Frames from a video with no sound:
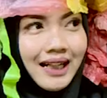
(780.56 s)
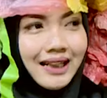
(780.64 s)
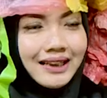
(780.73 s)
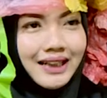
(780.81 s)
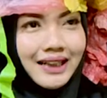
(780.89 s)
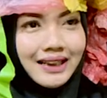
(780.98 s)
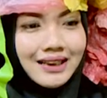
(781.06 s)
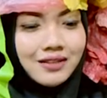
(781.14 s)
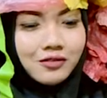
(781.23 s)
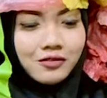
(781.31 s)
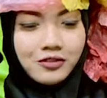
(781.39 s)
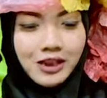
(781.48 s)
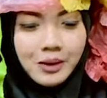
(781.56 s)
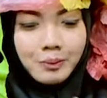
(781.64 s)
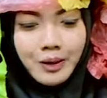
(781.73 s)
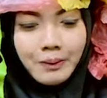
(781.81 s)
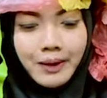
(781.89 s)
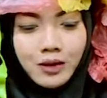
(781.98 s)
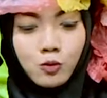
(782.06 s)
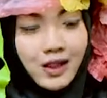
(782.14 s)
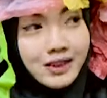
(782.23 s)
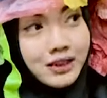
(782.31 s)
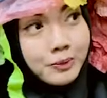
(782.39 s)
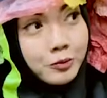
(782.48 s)
and then we implement
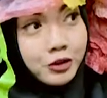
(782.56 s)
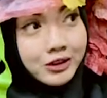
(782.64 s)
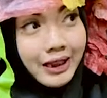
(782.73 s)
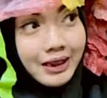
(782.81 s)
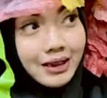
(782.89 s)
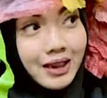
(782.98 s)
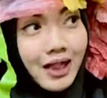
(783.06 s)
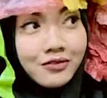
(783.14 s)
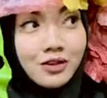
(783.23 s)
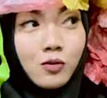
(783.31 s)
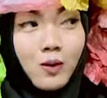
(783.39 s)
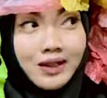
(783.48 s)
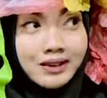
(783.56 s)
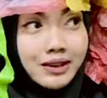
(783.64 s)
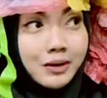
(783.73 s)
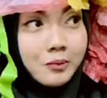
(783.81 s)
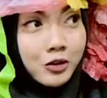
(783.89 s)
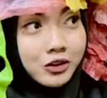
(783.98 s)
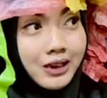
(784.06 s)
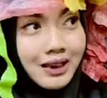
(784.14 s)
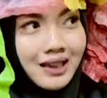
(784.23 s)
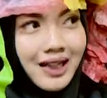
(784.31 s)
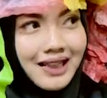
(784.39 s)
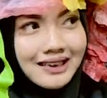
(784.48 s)
1 year project. After 1 year
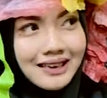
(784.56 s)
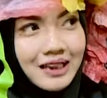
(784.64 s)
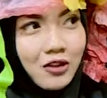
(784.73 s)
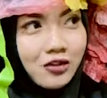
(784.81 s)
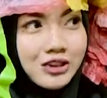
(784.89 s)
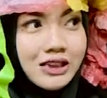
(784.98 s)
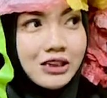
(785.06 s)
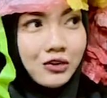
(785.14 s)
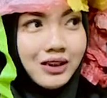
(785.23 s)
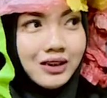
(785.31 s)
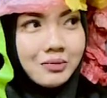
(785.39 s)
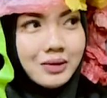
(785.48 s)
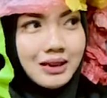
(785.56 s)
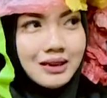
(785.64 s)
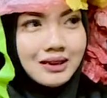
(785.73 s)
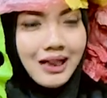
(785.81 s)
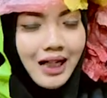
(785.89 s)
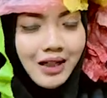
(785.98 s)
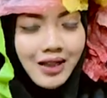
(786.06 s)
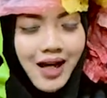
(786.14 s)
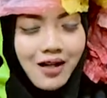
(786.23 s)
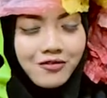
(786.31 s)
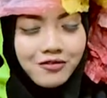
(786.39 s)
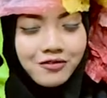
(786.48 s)
project, I still continue it because I
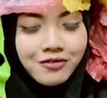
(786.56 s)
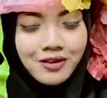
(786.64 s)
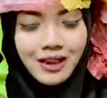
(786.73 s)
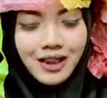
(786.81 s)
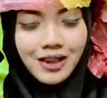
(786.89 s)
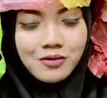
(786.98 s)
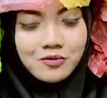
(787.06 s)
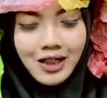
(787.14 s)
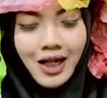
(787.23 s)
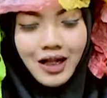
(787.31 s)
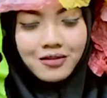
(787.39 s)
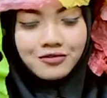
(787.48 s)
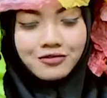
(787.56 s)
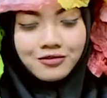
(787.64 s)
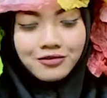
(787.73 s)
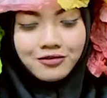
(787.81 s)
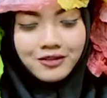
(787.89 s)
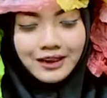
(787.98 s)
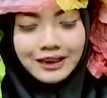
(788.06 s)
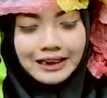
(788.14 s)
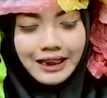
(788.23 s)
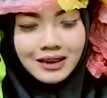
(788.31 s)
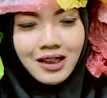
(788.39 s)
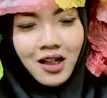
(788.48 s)
have we have feel
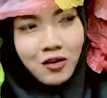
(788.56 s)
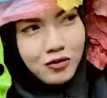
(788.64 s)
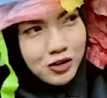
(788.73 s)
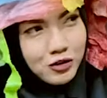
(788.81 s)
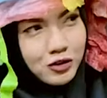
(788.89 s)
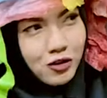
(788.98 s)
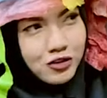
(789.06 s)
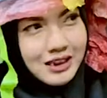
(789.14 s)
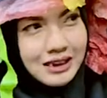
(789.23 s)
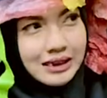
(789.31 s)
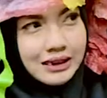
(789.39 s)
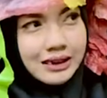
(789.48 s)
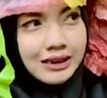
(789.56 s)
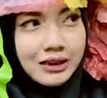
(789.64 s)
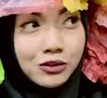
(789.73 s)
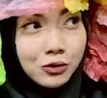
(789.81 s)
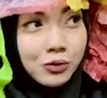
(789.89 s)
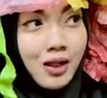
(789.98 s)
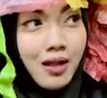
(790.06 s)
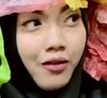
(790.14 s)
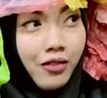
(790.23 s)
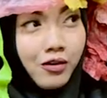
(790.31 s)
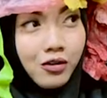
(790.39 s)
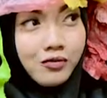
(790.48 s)
that we should continue,
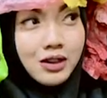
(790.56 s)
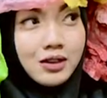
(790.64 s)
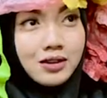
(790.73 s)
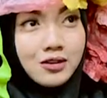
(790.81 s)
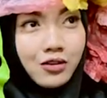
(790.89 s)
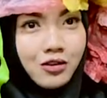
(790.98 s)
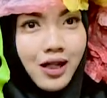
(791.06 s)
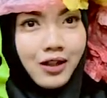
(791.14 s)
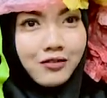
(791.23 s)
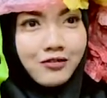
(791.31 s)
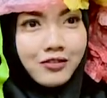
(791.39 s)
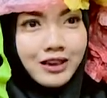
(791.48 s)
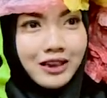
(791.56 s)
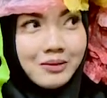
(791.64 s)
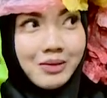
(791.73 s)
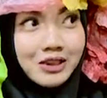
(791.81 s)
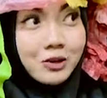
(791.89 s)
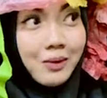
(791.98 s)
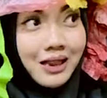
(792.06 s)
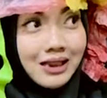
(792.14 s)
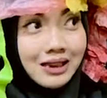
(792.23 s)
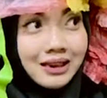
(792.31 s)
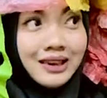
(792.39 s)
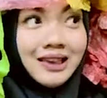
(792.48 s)
although we don't have really much money,